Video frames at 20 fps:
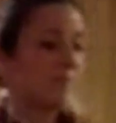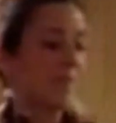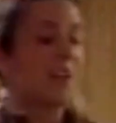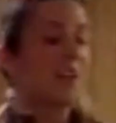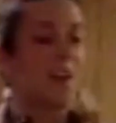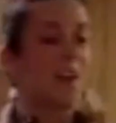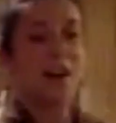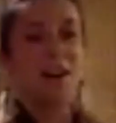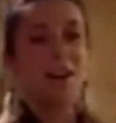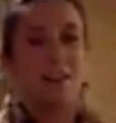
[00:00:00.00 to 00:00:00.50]

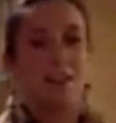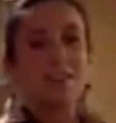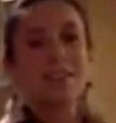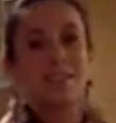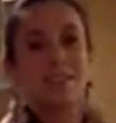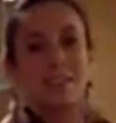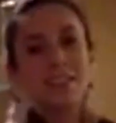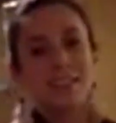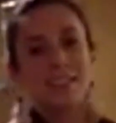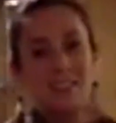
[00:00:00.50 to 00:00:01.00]
Oh, it's
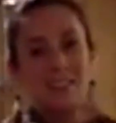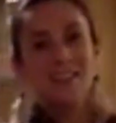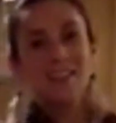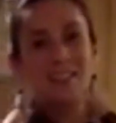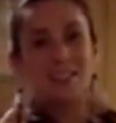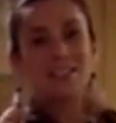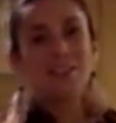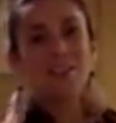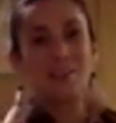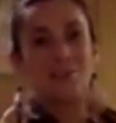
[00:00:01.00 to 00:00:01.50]
looking
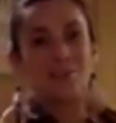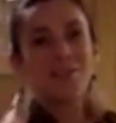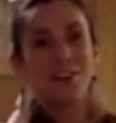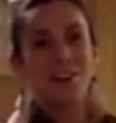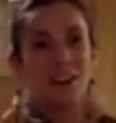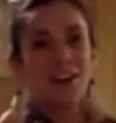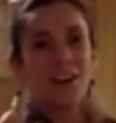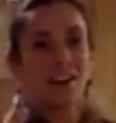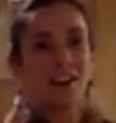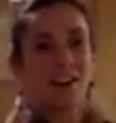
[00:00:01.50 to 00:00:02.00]
good so
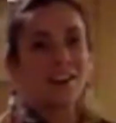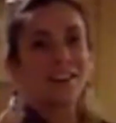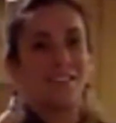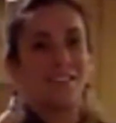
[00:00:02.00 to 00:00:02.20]
far.